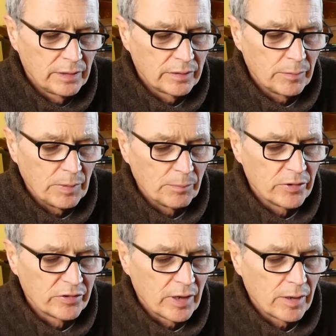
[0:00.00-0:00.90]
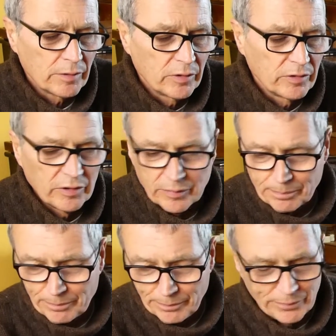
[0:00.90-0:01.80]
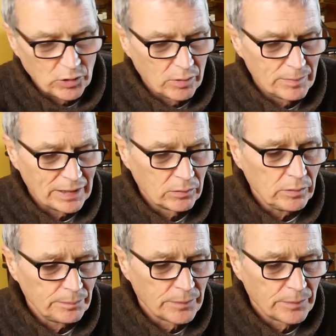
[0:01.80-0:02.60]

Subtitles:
A bit bizarre because it's not a metal.